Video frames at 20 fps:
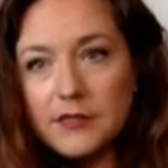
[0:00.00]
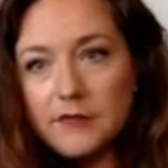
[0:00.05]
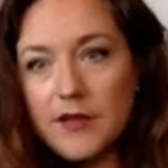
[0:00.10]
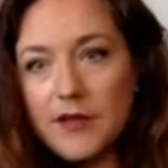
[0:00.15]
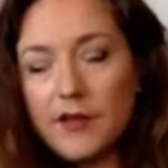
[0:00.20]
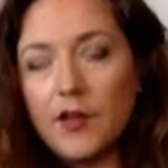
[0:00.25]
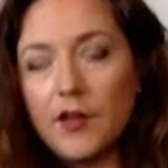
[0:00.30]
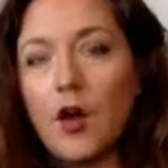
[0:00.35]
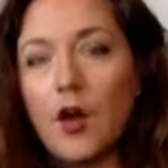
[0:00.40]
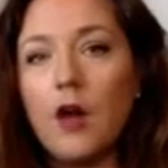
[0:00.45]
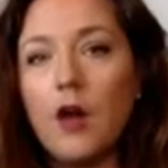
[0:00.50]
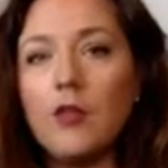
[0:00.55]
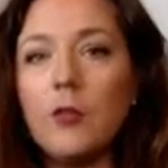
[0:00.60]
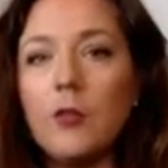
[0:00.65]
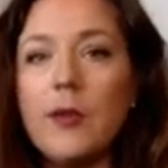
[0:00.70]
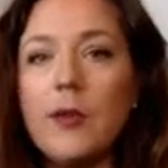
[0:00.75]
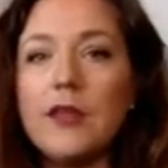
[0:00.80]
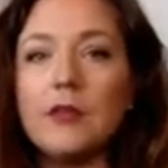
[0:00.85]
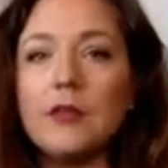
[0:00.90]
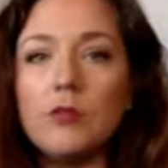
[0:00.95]
all the way
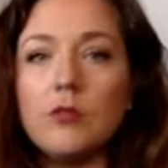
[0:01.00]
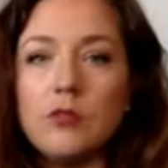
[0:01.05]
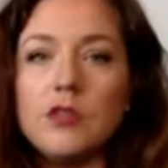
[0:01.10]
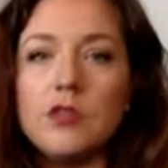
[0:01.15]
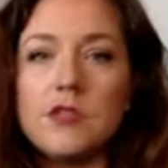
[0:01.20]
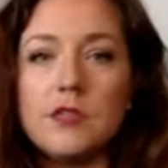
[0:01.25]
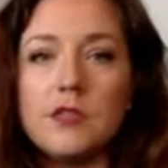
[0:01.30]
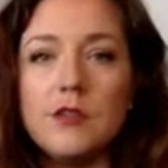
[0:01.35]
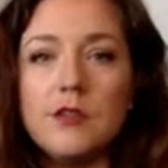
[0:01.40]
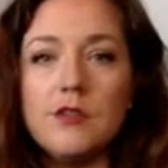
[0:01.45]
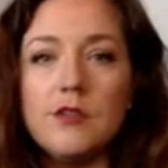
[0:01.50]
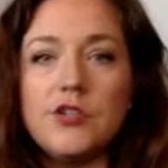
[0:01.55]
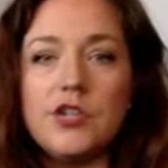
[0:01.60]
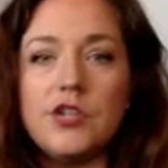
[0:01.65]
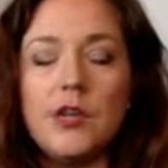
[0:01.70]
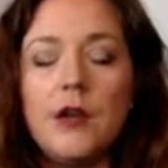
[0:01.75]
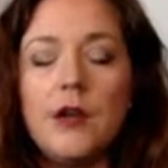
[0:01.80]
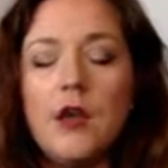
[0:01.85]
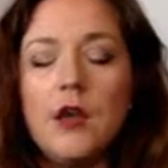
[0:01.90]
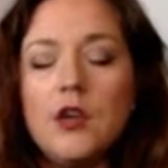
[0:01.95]
through the solution
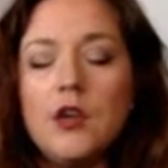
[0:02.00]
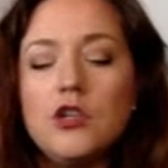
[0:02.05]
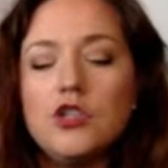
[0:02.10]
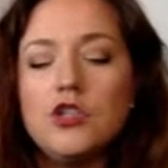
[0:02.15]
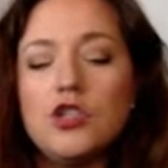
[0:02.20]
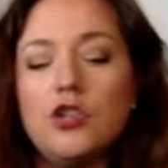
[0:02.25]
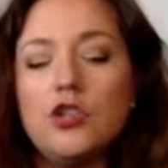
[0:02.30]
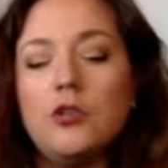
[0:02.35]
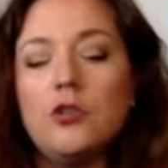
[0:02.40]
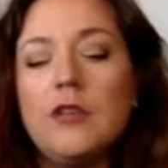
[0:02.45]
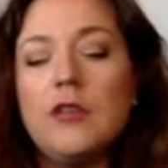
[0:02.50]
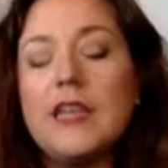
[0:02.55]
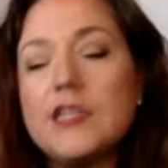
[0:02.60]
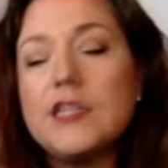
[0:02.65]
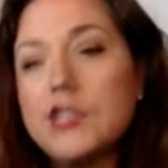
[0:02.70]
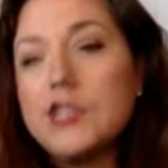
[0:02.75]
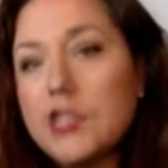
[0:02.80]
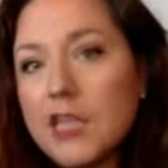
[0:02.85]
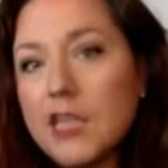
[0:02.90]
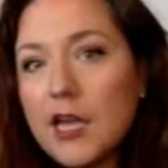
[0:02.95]
to get to
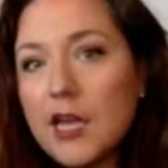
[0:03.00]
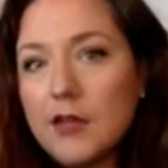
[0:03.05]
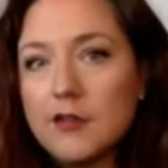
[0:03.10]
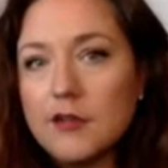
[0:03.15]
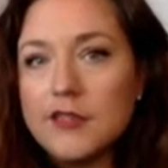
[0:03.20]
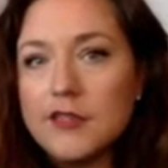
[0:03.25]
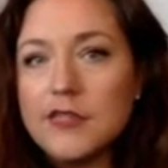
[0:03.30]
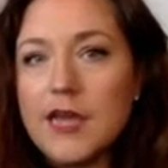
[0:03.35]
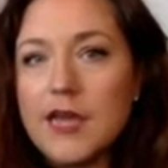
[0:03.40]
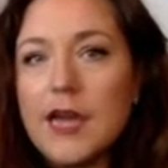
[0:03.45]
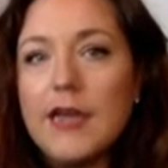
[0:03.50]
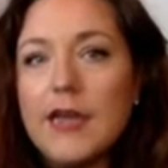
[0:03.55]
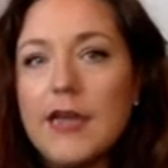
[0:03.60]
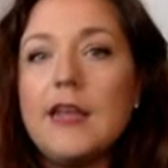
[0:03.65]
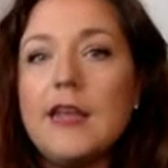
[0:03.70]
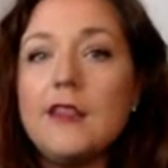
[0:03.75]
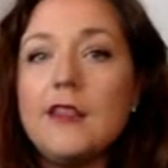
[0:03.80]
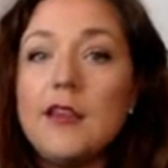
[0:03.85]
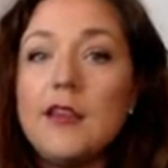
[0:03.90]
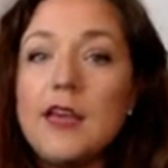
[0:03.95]
the other side, and
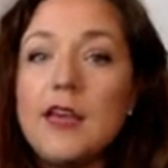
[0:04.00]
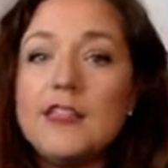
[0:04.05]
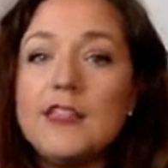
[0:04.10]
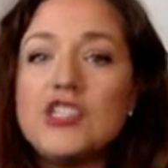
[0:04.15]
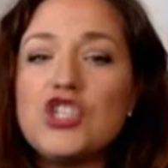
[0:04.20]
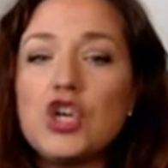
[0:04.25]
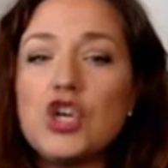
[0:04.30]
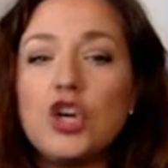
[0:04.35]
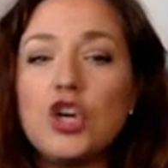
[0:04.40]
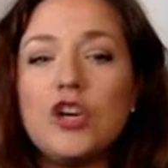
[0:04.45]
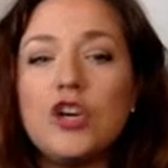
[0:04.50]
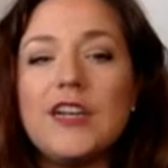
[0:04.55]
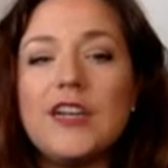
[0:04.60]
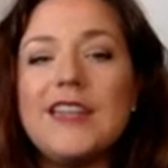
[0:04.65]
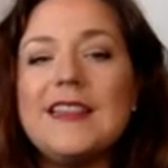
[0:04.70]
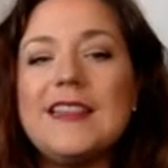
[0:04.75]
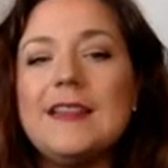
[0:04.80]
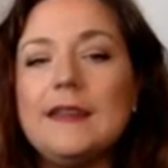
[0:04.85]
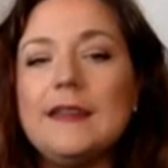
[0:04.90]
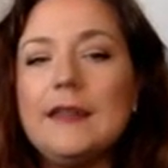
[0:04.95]
thus turning the
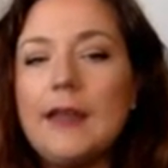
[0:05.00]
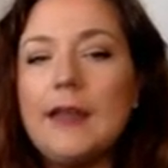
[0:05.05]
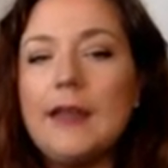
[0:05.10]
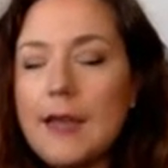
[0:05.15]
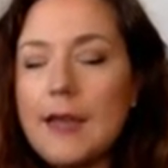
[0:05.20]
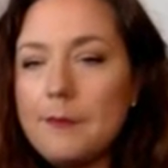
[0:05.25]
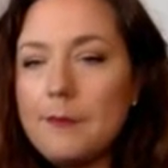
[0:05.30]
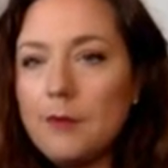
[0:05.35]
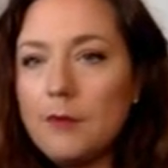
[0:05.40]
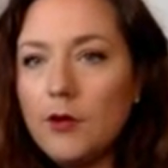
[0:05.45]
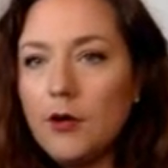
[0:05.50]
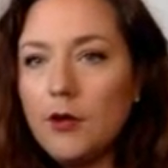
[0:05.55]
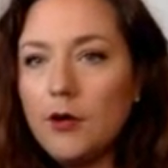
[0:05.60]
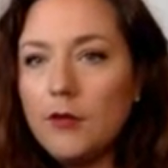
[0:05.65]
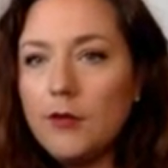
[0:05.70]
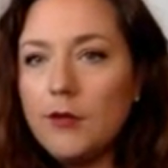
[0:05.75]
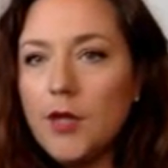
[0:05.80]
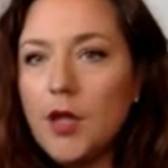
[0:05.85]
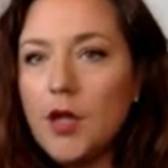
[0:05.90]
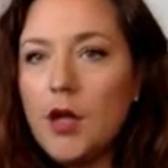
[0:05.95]
light bulb
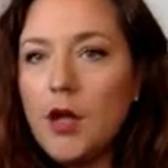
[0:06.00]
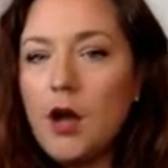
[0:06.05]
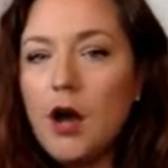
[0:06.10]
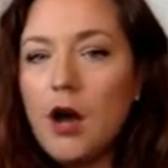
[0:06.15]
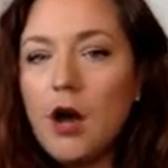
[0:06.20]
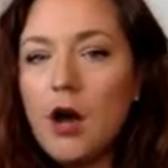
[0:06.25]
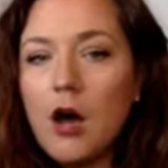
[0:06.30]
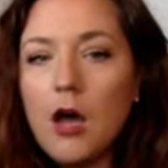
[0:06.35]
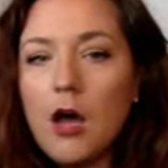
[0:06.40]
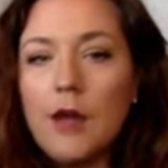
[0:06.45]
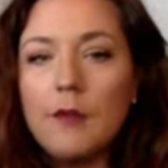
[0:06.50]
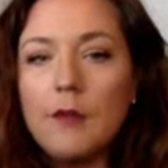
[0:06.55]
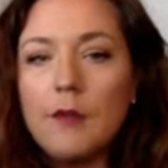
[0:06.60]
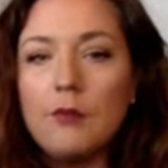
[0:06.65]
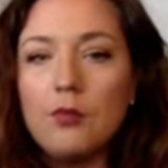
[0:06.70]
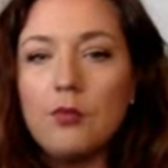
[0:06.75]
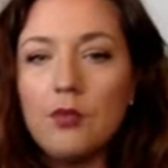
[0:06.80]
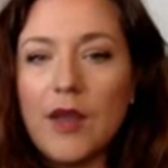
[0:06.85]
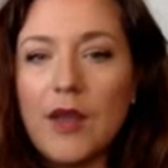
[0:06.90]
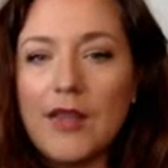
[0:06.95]
on
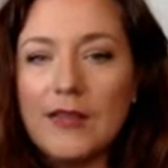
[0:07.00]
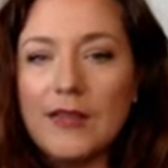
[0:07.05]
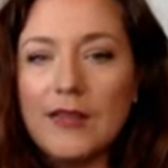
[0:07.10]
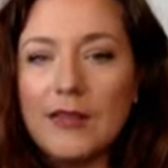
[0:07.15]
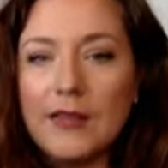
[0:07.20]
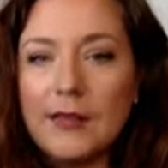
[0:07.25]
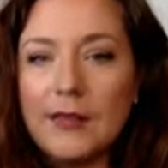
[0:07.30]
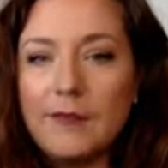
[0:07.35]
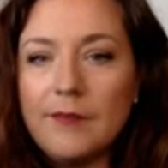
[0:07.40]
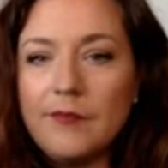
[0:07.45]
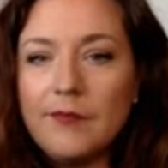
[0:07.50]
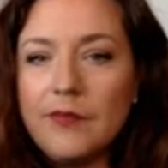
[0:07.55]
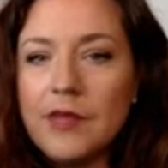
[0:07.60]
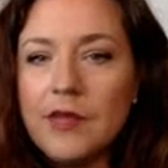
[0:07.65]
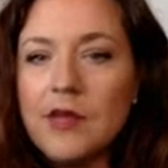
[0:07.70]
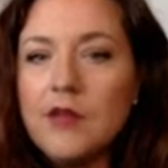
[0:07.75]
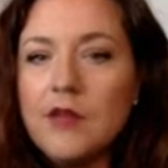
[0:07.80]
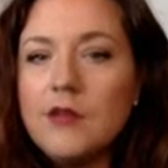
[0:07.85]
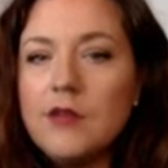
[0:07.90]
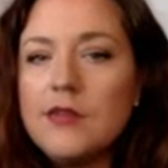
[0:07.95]
brightly.
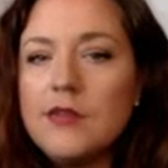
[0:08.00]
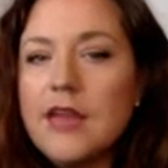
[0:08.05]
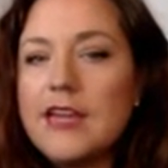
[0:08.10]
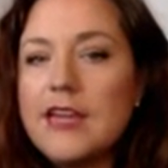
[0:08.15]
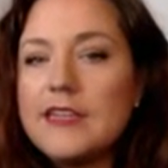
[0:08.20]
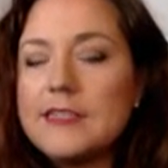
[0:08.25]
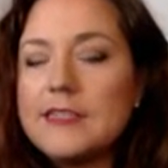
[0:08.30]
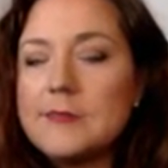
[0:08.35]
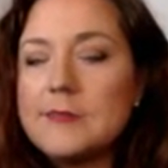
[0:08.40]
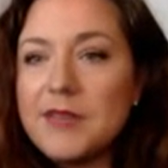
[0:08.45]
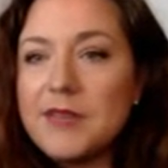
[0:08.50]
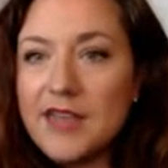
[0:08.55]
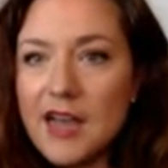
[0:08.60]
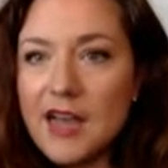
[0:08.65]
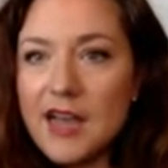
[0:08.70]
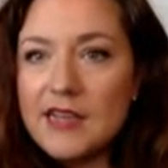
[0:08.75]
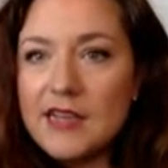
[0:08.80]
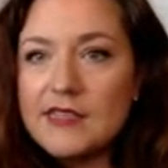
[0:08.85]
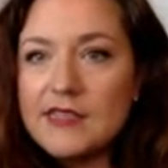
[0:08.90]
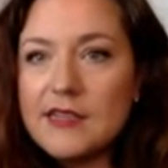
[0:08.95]
That is because
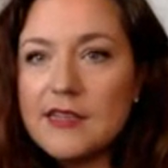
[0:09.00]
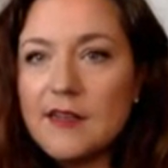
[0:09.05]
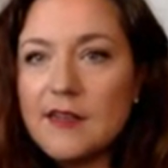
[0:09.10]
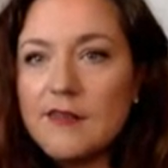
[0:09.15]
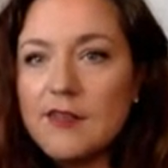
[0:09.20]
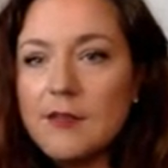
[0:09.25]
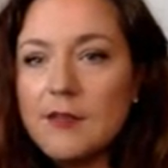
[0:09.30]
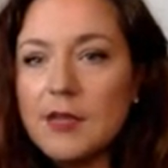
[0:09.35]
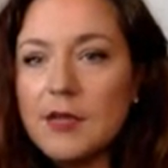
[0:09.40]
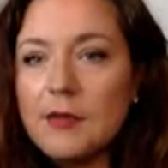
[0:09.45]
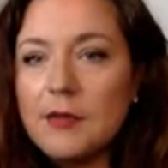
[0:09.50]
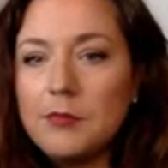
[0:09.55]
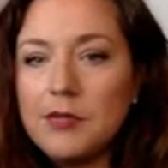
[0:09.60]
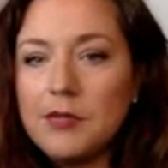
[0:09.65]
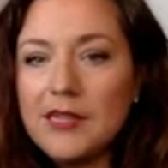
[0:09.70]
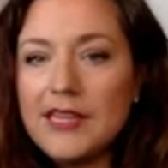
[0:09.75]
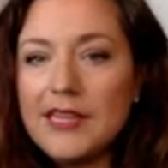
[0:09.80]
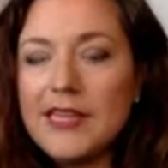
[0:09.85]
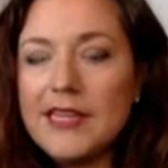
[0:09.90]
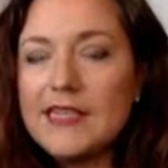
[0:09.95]
of the
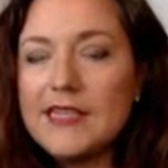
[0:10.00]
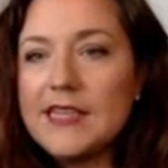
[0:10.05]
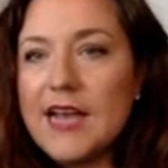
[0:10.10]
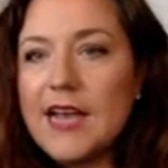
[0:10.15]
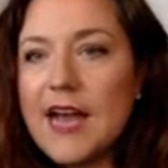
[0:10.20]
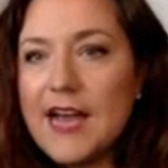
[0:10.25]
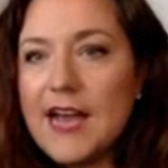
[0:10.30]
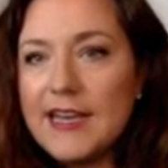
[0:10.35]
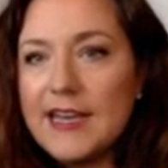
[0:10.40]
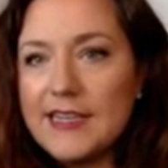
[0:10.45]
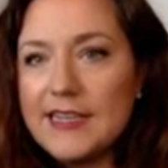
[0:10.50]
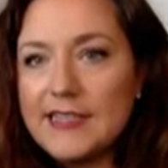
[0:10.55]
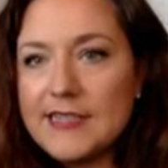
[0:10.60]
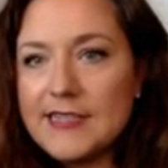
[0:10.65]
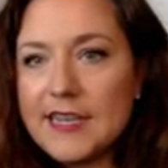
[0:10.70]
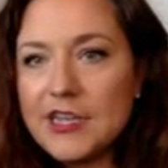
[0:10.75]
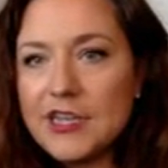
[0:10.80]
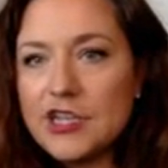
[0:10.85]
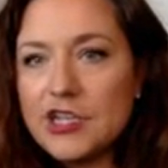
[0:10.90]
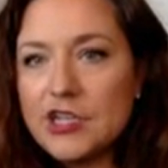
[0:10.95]
complete
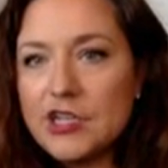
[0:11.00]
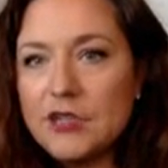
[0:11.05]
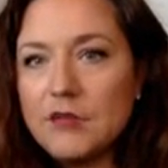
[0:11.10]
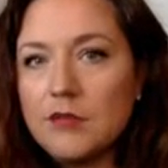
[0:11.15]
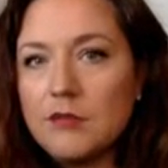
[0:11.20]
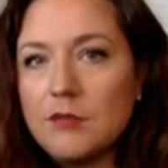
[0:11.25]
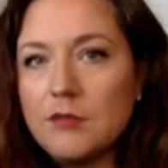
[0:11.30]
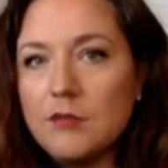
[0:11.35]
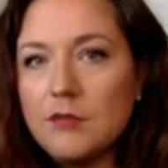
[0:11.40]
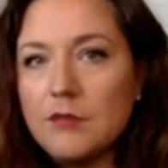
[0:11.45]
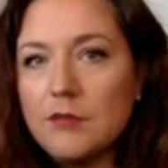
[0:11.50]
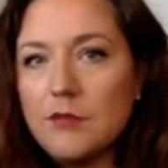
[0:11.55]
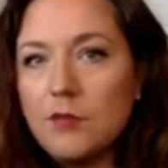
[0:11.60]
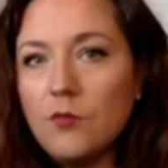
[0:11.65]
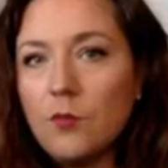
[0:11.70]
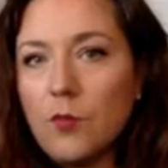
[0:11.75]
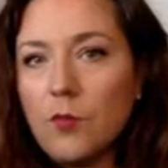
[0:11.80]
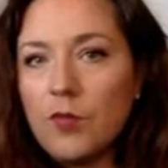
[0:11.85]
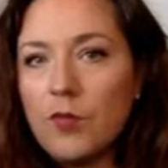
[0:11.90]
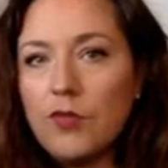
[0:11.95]
ionization
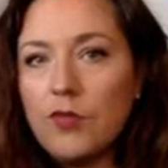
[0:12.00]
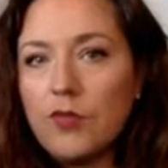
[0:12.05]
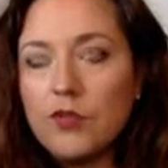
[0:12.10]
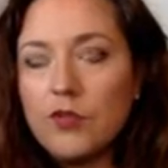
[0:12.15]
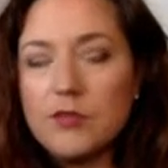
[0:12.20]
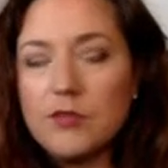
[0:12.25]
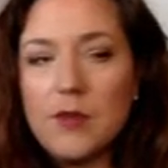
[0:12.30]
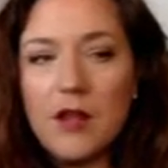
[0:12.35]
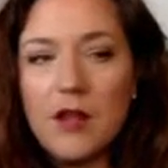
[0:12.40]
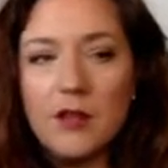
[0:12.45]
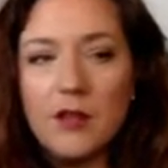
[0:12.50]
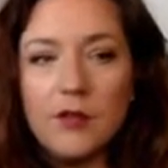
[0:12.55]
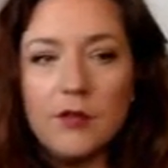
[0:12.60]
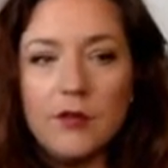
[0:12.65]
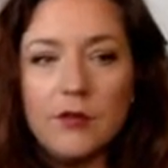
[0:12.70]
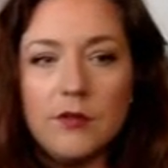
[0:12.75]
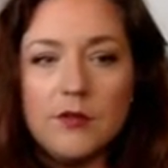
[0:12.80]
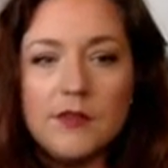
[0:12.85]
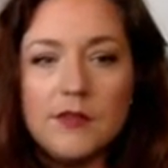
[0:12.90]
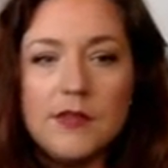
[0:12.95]
with those
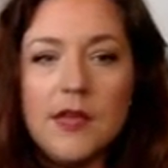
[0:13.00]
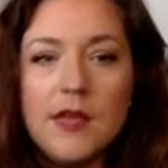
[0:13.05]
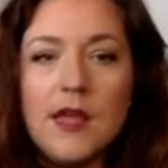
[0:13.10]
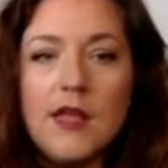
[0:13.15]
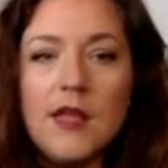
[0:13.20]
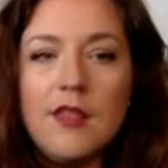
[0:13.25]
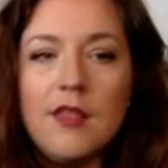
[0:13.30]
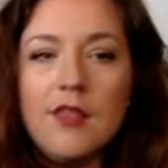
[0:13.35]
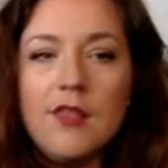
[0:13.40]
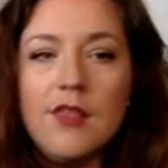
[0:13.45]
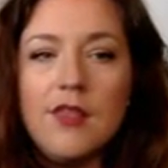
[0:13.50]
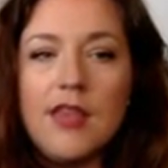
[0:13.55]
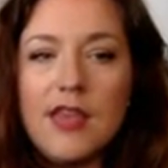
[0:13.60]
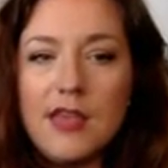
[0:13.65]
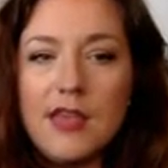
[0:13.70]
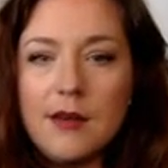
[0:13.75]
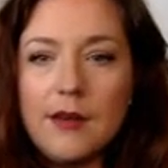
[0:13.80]
molecules. Then,